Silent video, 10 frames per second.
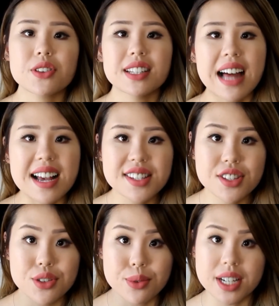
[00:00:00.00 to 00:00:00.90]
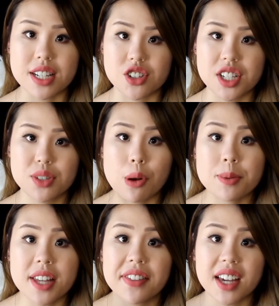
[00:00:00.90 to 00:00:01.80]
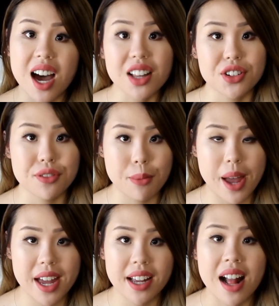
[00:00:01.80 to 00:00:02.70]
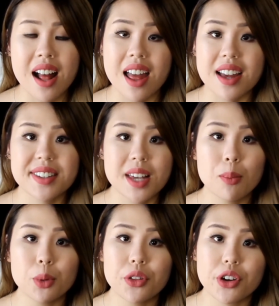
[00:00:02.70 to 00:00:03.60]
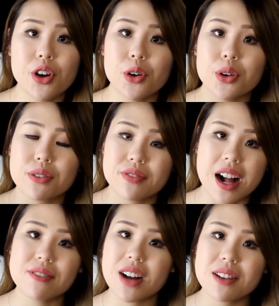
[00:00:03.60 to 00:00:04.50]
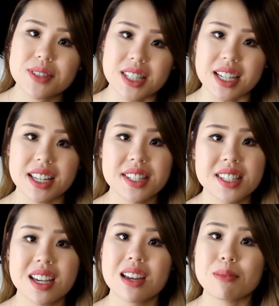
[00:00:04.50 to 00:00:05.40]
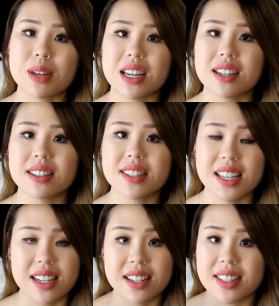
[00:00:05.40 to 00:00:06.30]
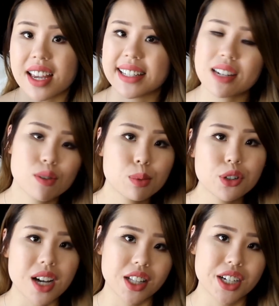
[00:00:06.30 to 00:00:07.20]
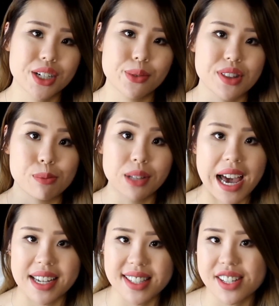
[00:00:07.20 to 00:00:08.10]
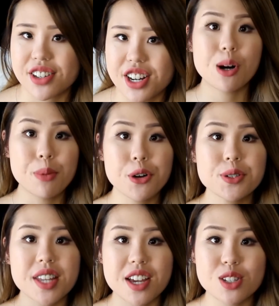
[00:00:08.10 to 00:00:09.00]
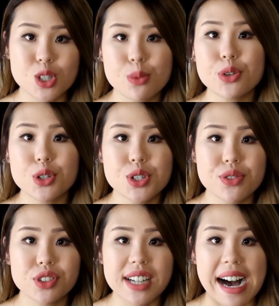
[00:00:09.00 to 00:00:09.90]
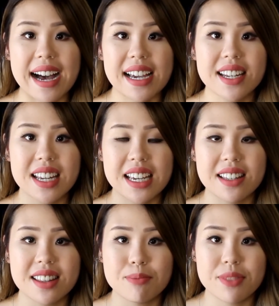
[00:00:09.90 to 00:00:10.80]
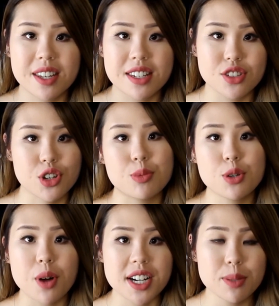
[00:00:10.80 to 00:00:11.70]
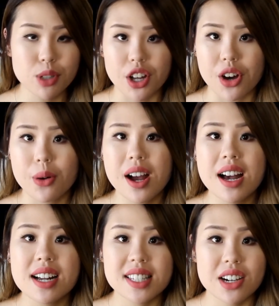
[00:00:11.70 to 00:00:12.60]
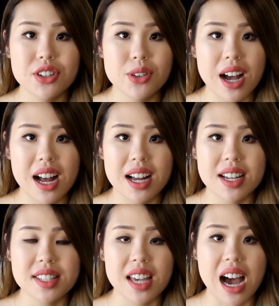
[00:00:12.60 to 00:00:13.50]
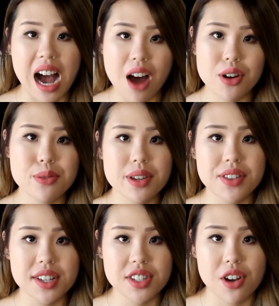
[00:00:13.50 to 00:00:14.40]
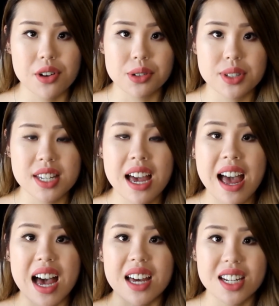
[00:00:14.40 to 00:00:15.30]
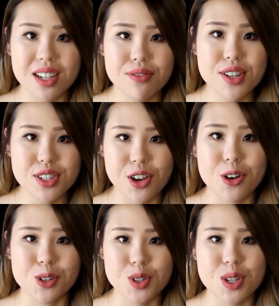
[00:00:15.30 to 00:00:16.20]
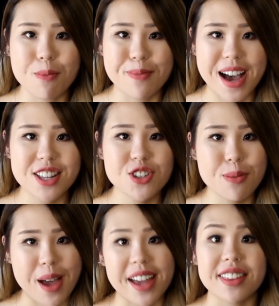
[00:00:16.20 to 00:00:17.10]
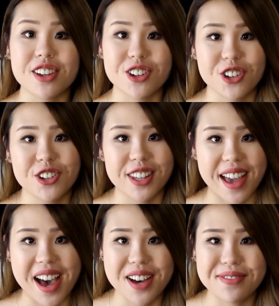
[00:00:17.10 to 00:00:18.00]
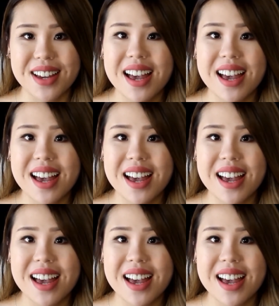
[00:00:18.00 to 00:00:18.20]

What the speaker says: the last 3 digits represent the color of the bag. Example, the code 556 means it is a navy blue color with the black interior. I'll post a super useful guide in the description box below telling you guys how to read these codes and if these codes match the bag that you currently have.